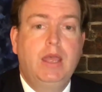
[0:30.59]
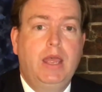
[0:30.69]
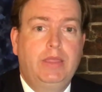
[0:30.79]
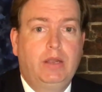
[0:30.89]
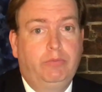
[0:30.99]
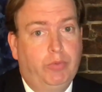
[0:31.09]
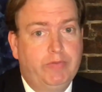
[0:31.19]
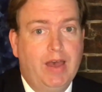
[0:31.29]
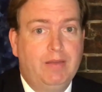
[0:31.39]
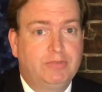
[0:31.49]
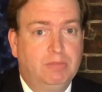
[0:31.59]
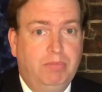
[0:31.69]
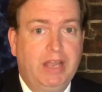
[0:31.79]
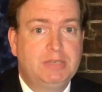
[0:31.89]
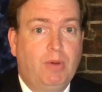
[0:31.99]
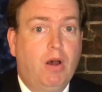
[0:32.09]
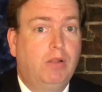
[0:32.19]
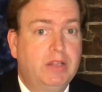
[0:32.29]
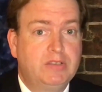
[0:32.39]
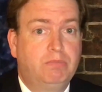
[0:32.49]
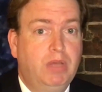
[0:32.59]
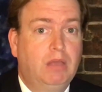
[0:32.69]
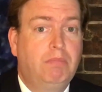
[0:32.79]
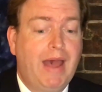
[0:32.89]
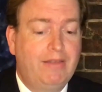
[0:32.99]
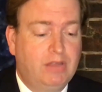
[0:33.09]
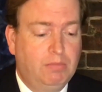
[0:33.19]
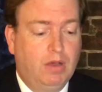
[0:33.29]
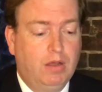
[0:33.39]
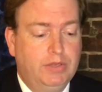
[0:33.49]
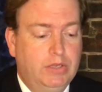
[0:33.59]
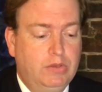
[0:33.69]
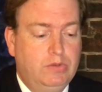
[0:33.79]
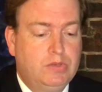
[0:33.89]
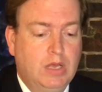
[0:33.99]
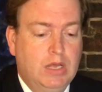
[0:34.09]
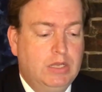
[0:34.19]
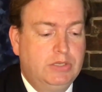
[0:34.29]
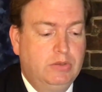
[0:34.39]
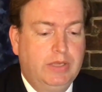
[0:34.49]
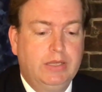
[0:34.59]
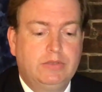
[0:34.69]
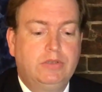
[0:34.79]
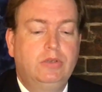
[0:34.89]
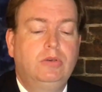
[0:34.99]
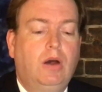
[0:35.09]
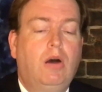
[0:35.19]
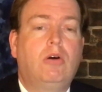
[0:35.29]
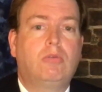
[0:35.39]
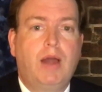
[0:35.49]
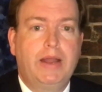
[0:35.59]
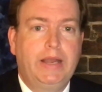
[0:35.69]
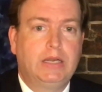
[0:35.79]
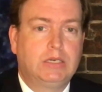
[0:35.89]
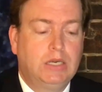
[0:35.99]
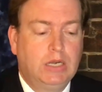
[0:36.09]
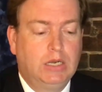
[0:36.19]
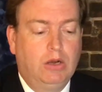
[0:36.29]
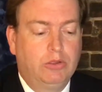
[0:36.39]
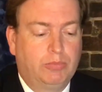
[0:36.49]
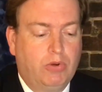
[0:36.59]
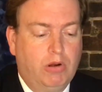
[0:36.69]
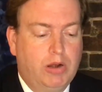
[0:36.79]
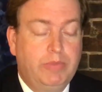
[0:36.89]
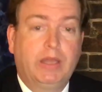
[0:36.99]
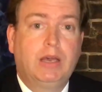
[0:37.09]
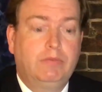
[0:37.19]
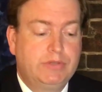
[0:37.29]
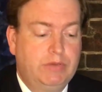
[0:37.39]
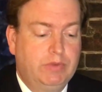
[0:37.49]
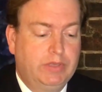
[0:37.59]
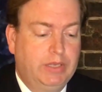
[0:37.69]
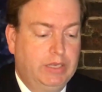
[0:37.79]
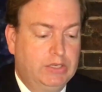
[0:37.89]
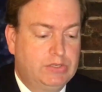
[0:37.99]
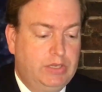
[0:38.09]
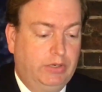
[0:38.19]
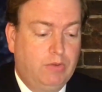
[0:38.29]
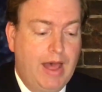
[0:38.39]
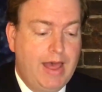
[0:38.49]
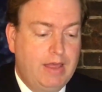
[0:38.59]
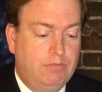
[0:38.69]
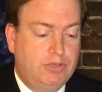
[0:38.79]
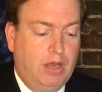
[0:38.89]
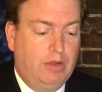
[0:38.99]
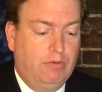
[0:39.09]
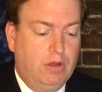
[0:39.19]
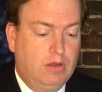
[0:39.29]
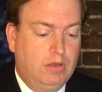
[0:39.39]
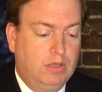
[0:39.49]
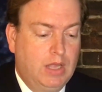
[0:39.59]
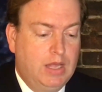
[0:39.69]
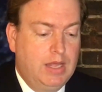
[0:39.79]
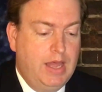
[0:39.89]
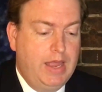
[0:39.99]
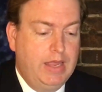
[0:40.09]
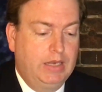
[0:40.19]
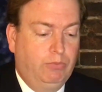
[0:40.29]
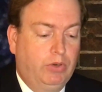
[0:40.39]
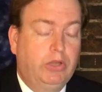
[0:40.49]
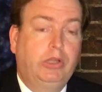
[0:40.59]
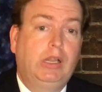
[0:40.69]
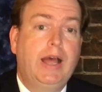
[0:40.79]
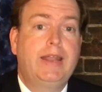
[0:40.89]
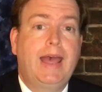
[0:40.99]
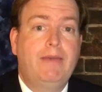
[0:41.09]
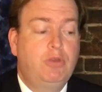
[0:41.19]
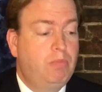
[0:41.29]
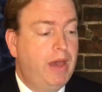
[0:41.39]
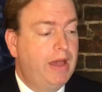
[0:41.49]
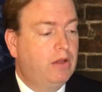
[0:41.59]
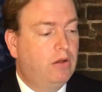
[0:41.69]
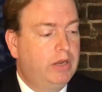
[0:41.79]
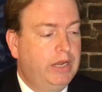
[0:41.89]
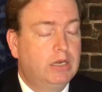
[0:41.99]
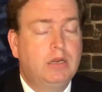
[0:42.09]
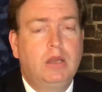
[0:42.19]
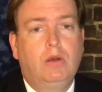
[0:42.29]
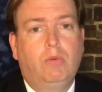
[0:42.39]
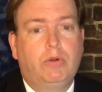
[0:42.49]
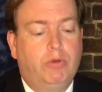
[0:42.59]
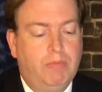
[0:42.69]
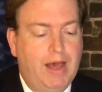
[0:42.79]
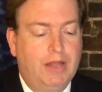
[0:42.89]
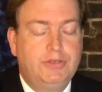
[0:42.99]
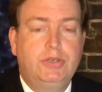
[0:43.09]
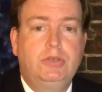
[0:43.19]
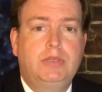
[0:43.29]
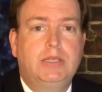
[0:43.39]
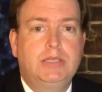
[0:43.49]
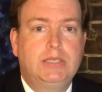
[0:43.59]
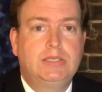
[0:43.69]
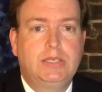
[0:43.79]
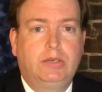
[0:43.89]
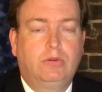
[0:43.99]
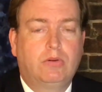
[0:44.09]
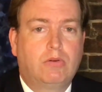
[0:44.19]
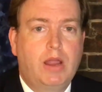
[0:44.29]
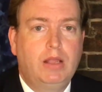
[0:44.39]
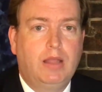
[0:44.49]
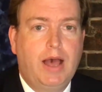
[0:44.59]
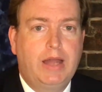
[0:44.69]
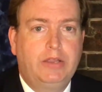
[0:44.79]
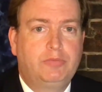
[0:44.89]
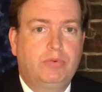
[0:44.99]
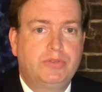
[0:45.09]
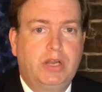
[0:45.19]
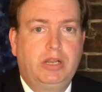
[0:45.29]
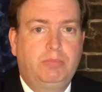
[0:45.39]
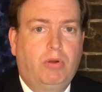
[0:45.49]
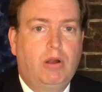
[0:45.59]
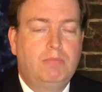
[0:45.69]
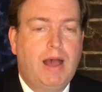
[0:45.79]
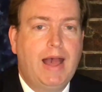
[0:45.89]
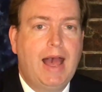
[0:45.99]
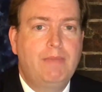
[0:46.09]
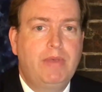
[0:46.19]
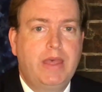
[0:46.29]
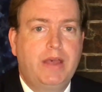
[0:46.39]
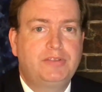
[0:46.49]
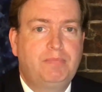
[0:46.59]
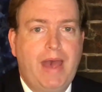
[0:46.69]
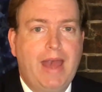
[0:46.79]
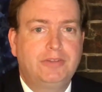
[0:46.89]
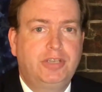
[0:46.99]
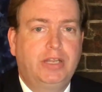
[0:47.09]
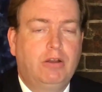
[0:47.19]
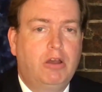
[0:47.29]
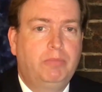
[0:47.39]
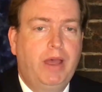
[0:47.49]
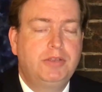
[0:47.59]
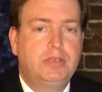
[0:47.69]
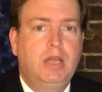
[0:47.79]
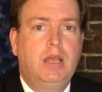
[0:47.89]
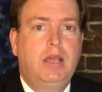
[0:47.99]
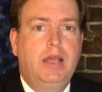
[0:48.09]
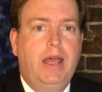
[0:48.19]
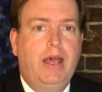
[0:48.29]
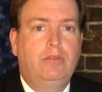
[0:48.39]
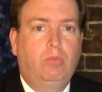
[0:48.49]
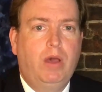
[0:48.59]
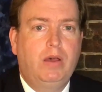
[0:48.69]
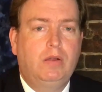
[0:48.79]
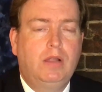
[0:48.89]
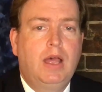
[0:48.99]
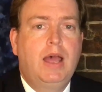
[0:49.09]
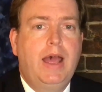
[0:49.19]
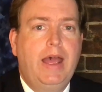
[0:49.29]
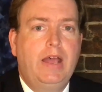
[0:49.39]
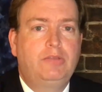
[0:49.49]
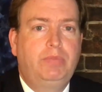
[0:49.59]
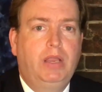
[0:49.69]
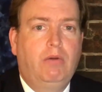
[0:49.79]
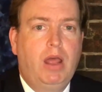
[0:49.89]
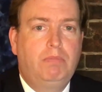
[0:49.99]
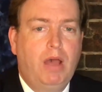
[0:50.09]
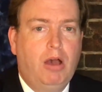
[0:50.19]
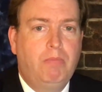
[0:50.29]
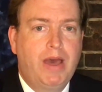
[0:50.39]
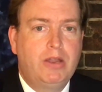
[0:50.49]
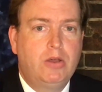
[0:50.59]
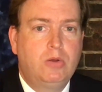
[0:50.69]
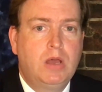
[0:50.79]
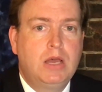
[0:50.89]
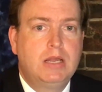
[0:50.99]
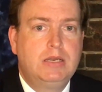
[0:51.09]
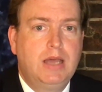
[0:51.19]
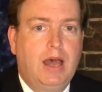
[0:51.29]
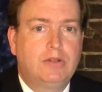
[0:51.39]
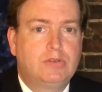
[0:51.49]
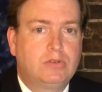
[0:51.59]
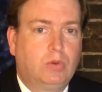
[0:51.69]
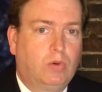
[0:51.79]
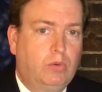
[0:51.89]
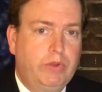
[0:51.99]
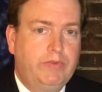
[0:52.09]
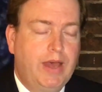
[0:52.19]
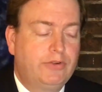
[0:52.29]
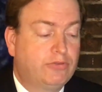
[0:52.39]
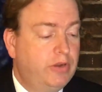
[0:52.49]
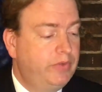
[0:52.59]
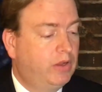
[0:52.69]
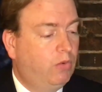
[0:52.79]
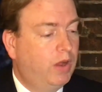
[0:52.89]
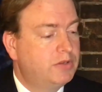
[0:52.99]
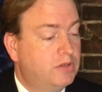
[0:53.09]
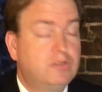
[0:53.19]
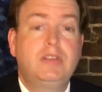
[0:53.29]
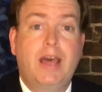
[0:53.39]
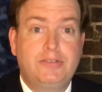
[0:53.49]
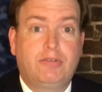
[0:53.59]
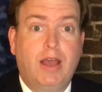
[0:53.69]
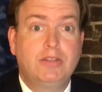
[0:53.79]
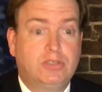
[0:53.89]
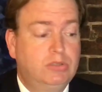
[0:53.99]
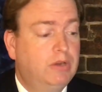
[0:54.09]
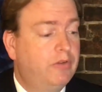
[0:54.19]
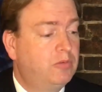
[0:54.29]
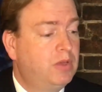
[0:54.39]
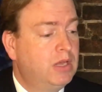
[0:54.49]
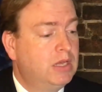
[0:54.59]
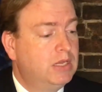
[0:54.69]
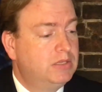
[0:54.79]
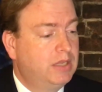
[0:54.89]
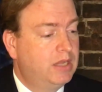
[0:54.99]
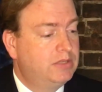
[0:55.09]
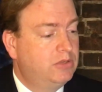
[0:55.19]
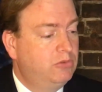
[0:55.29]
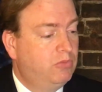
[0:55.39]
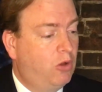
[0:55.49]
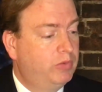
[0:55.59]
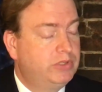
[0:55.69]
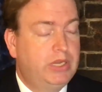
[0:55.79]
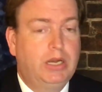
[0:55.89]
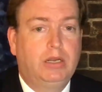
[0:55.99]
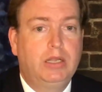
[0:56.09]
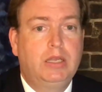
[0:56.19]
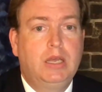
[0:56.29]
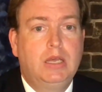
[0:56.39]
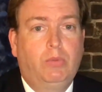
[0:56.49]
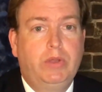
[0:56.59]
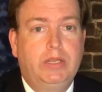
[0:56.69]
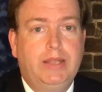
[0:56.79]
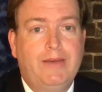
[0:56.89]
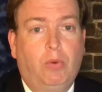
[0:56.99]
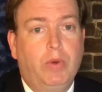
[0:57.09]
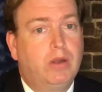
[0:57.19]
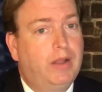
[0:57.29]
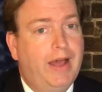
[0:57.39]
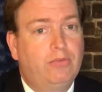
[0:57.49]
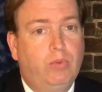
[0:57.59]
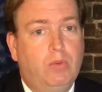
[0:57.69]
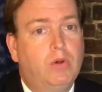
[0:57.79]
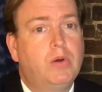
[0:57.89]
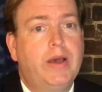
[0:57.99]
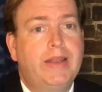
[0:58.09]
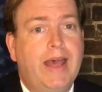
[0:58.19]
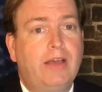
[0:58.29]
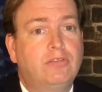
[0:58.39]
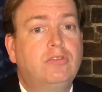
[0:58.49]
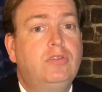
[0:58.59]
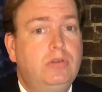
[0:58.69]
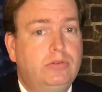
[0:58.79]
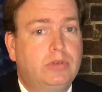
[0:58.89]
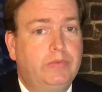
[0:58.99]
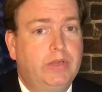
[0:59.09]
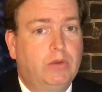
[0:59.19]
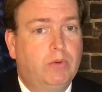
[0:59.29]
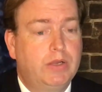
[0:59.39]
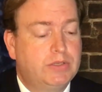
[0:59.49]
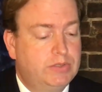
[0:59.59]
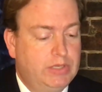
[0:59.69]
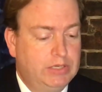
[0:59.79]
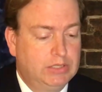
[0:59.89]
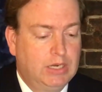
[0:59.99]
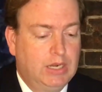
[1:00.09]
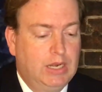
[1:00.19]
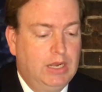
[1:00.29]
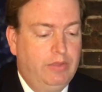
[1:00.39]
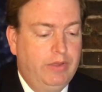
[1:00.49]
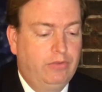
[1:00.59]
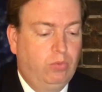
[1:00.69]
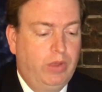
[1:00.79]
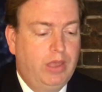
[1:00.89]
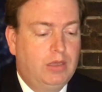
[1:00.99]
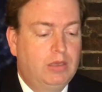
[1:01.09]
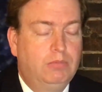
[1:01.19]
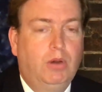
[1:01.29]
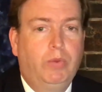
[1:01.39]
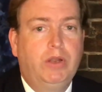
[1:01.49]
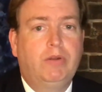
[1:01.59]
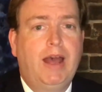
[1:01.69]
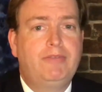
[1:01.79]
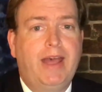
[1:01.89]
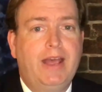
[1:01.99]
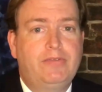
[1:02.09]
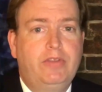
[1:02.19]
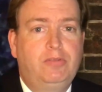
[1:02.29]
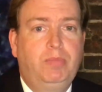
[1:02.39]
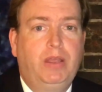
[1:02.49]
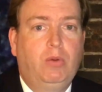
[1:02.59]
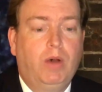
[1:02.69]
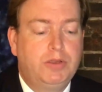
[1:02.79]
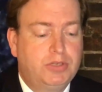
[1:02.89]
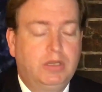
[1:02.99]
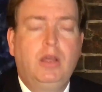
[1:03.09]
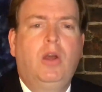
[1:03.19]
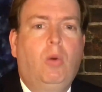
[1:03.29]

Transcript: And then we've got some baseball and some big basketball news to get to all right here on the program that covers everything Citadel. I am John Rawl, and glad to have you back on here. Want to remind you that the Citadel Gray Line is presented in part by IPS Packaging and Automation, as well as BigRedPalmetto.store. We've got trivia questions. That's right, two of them to get to momentarily. We didn't have a winner last week. We'll go ahead and ask two trivia questions here this week, but we don't have to ask this big question.